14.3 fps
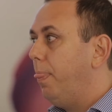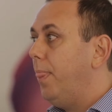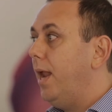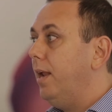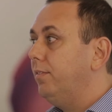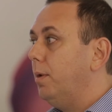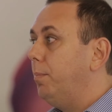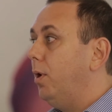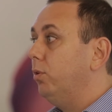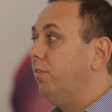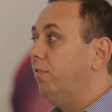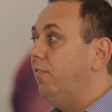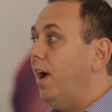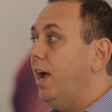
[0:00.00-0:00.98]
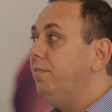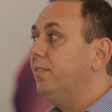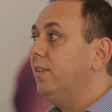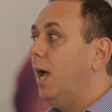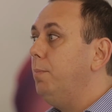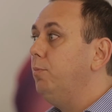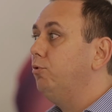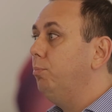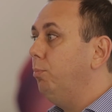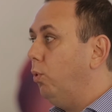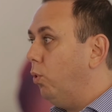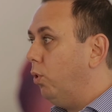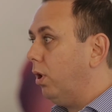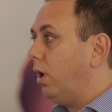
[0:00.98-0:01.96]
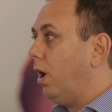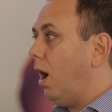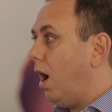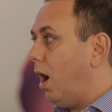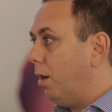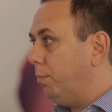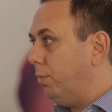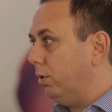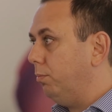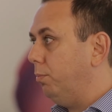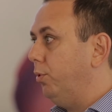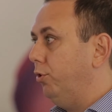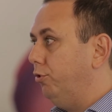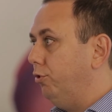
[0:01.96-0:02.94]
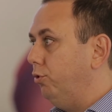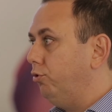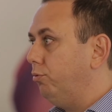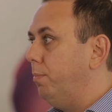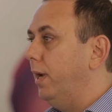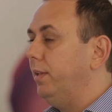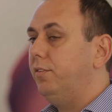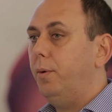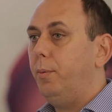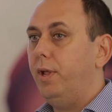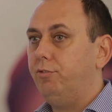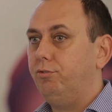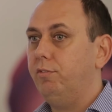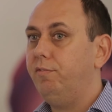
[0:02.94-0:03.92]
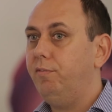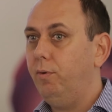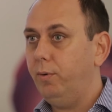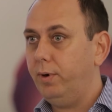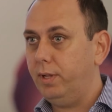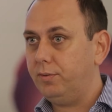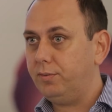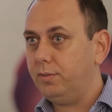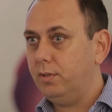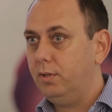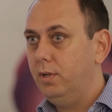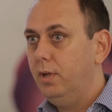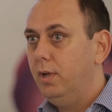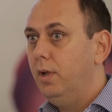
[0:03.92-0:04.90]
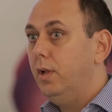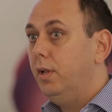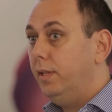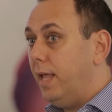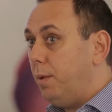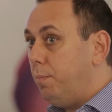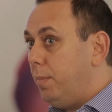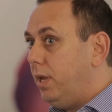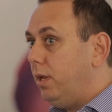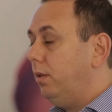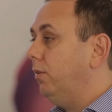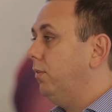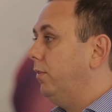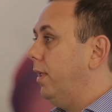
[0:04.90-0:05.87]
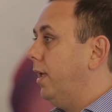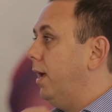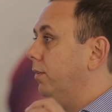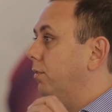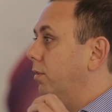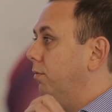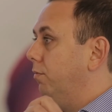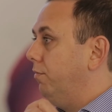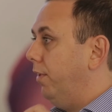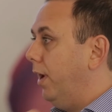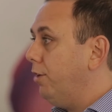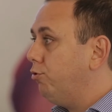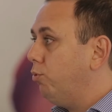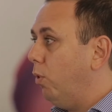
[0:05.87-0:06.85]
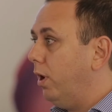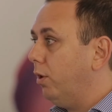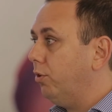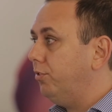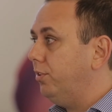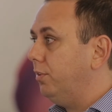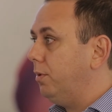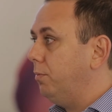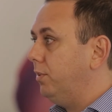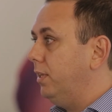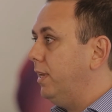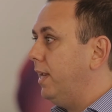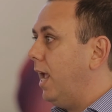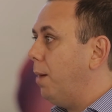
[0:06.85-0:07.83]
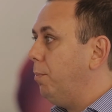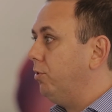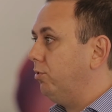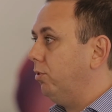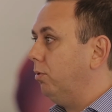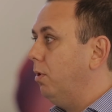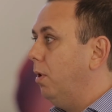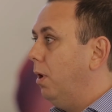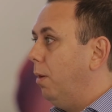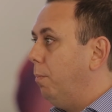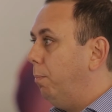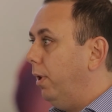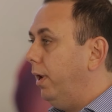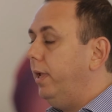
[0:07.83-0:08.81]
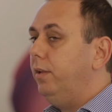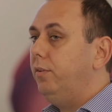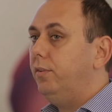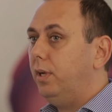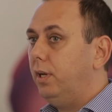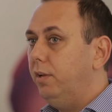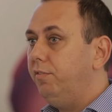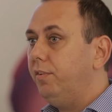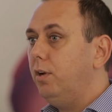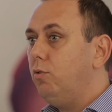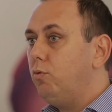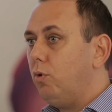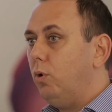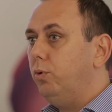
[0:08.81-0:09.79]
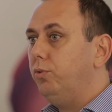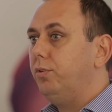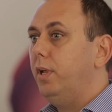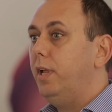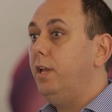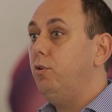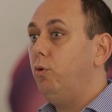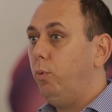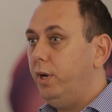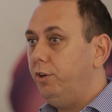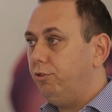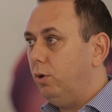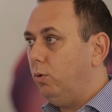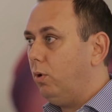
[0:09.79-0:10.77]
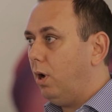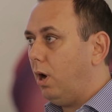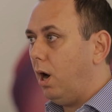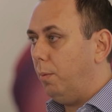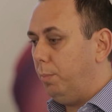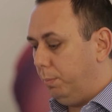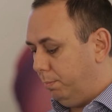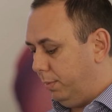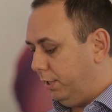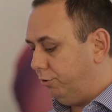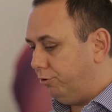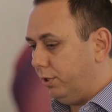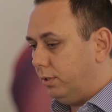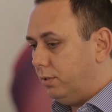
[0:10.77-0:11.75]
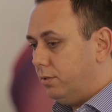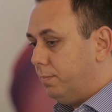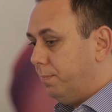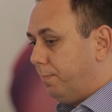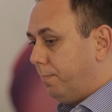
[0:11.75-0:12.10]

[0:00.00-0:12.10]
That is about 5 times more carbon produced by terrestrial forest. That means that freshwater ecosystems in the Amazon play significant roles in regional carbon budgets.